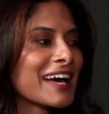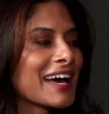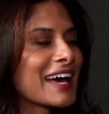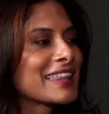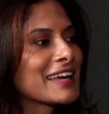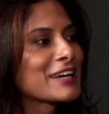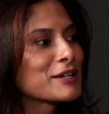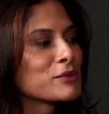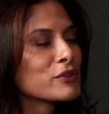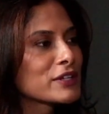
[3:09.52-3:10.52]
And
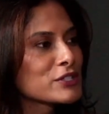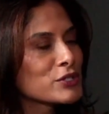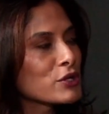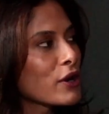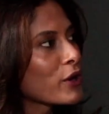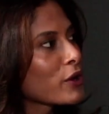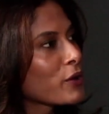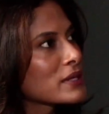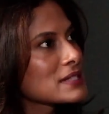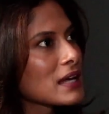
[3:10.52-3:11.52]
then moving to Toronto
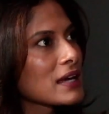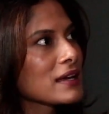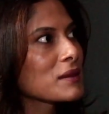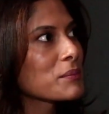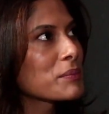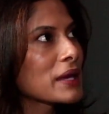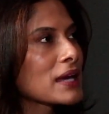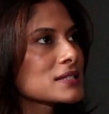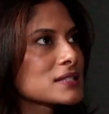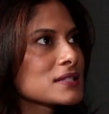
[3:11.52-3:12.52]
was like the
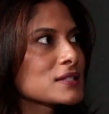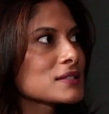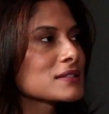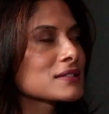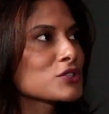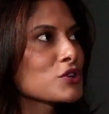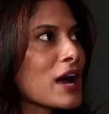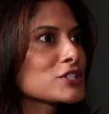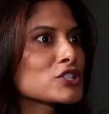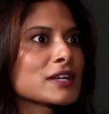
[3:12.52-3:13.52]
biggest
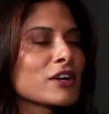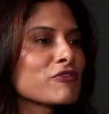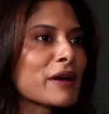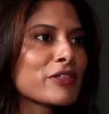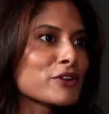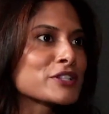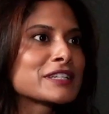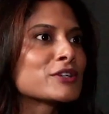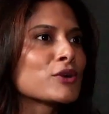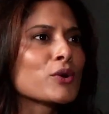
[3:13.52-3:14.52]
tragedy of my
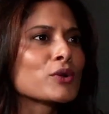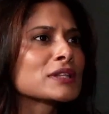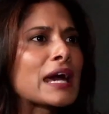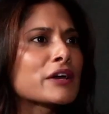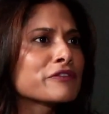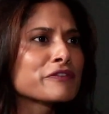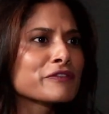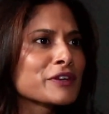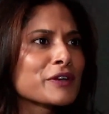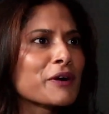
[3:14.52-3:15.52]
13-year-old life,
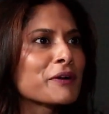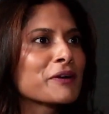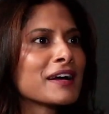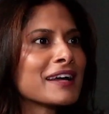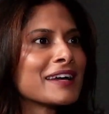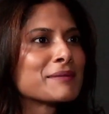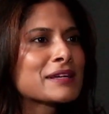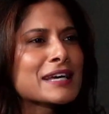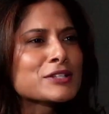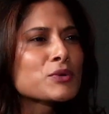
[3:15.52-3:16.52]

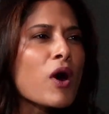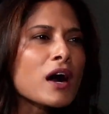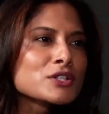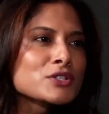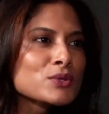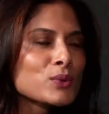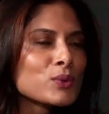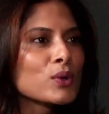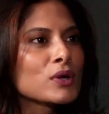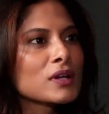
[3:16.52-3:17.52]
because I had to walk to
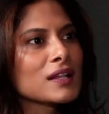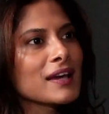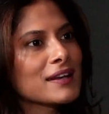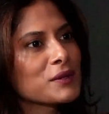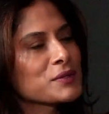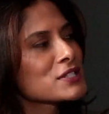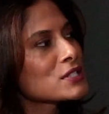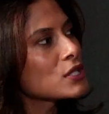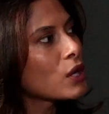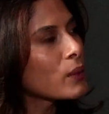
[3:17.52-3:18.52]
school, and it was
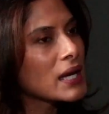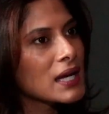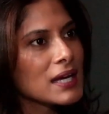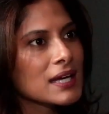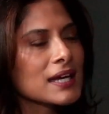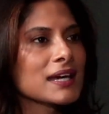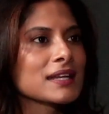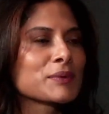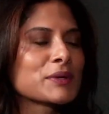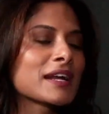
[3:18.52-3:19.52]
snowing,
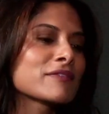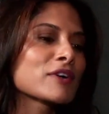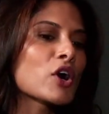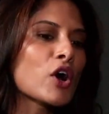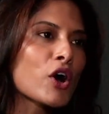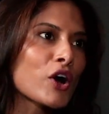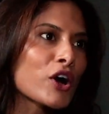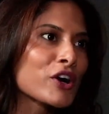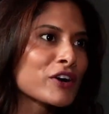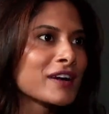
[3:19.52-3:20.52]
and we didn't have a
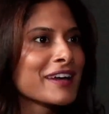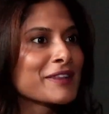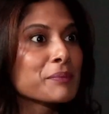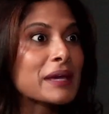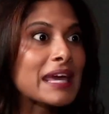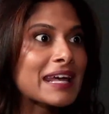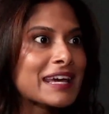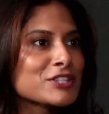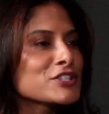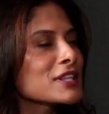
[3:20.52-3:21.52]
car in the
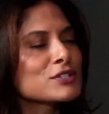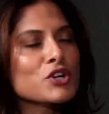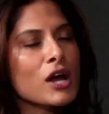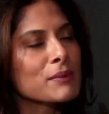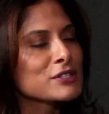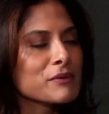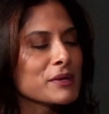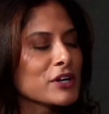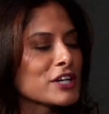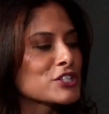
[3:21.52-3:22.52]
beginning, just like the traumas of
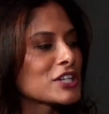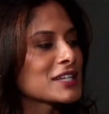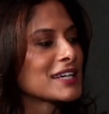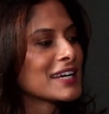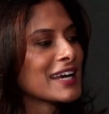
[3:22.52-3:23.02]
immigration.